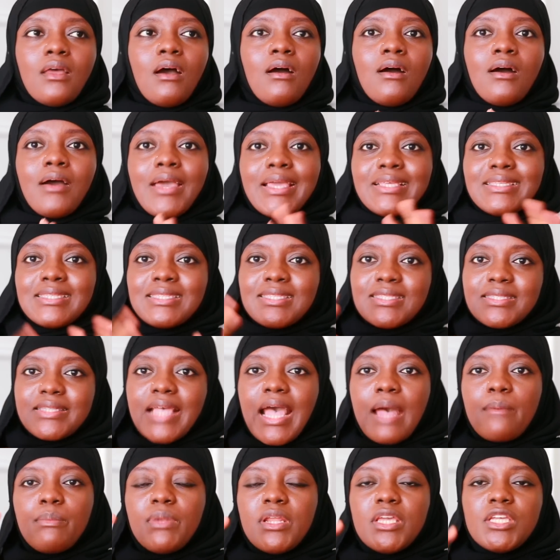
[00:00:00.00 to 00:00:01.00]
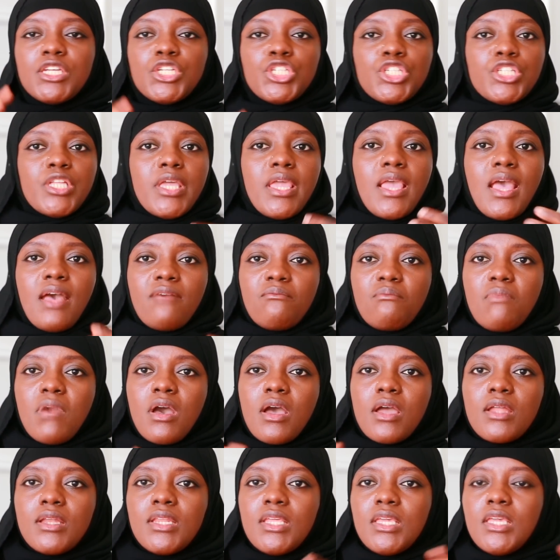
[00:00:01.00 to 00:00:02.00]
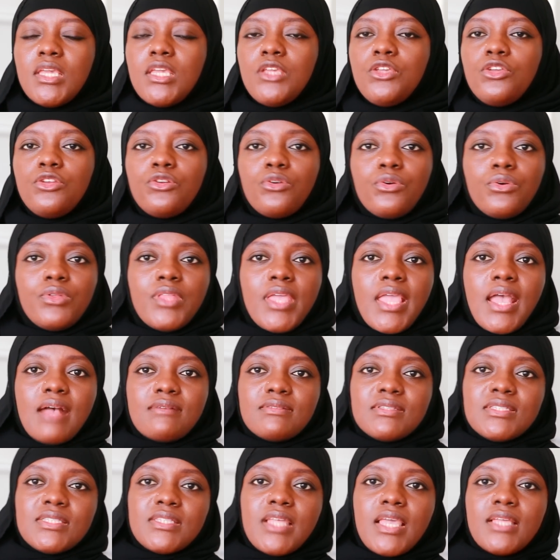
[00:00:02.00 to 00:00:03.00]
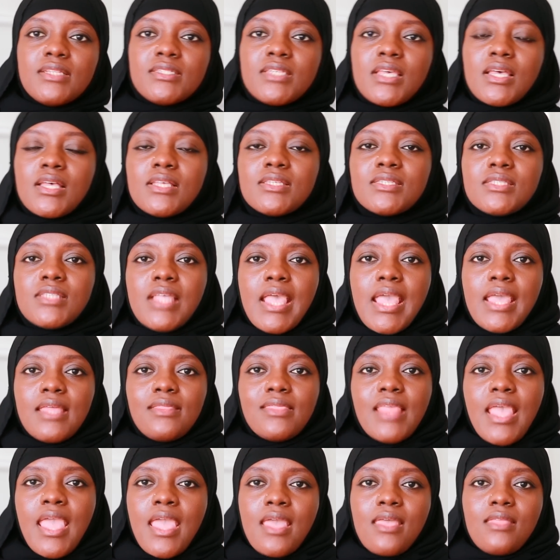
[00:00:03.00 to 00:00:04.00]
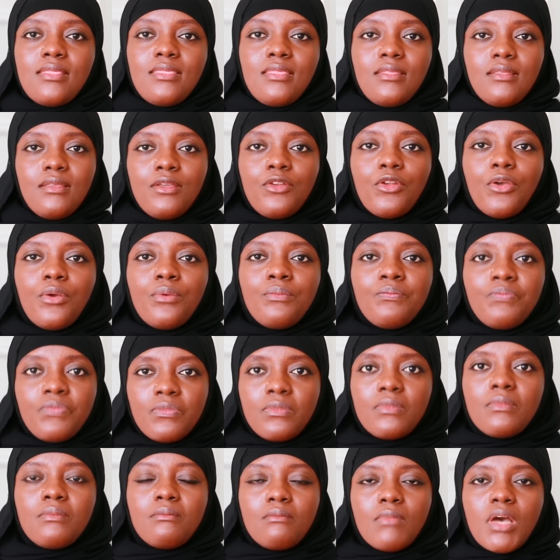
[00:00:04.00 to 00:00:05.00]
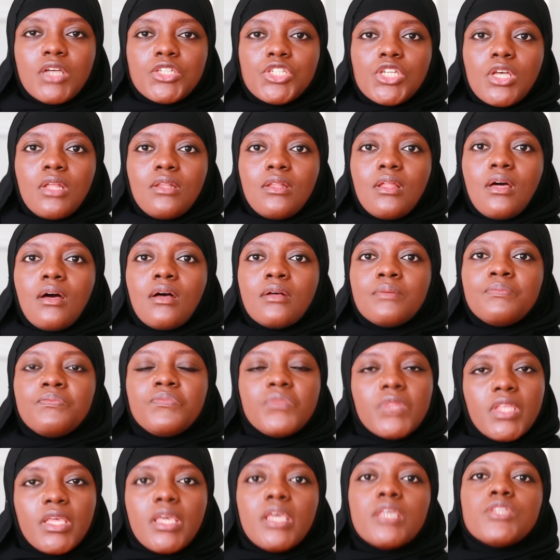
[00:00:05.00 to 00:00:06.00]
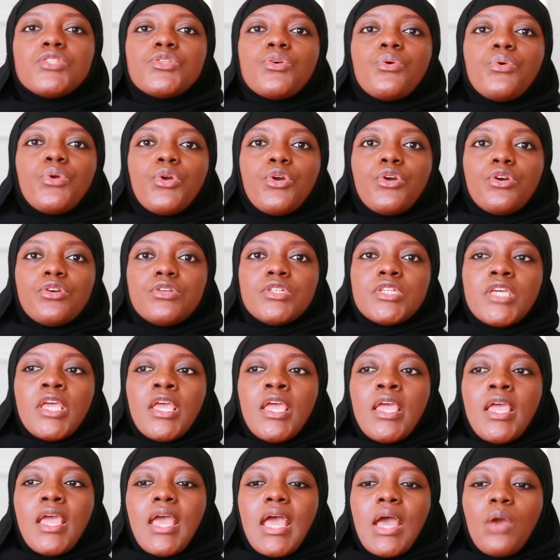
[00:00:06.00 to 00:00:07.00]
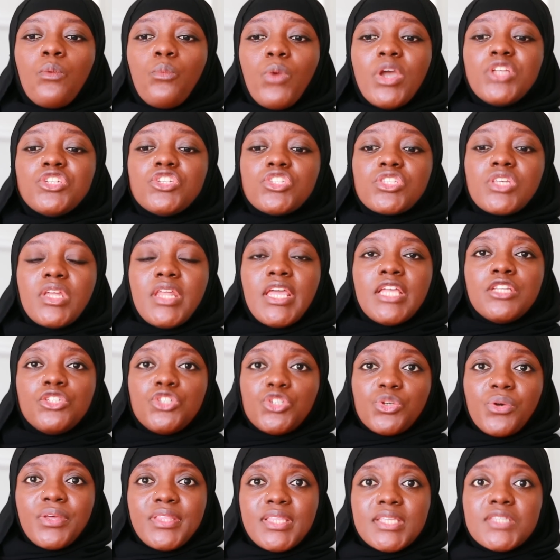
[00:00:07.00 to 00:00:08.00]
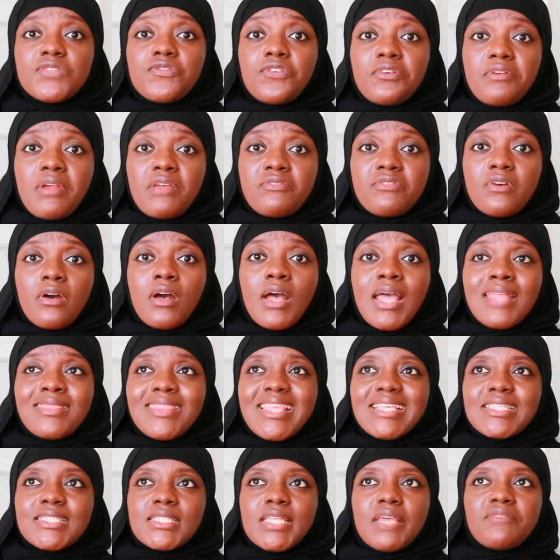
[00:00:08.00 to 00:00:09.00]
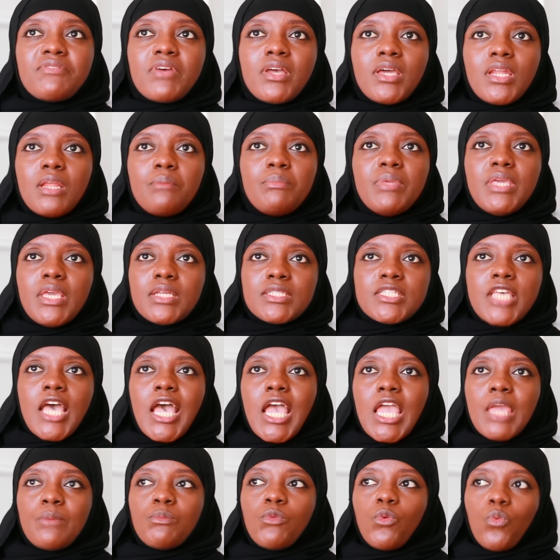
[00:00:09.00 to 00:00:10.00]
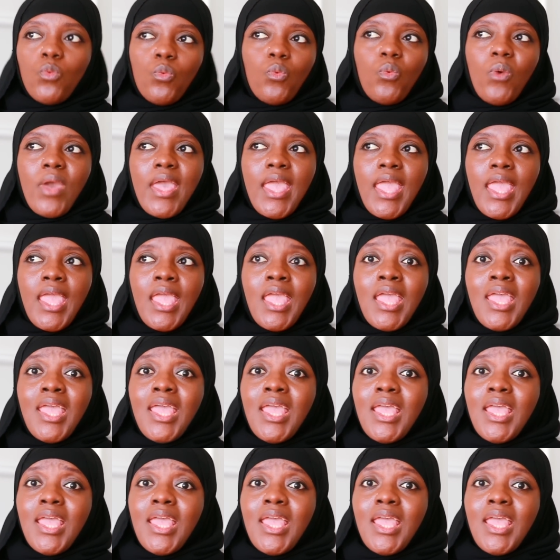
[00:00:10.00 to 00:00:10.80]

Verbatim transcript: that are established, they have money, you know, they have status, they're, you know, mashallah, it's all good. And we're just going to enjoy this forever. And there's never going to be a time where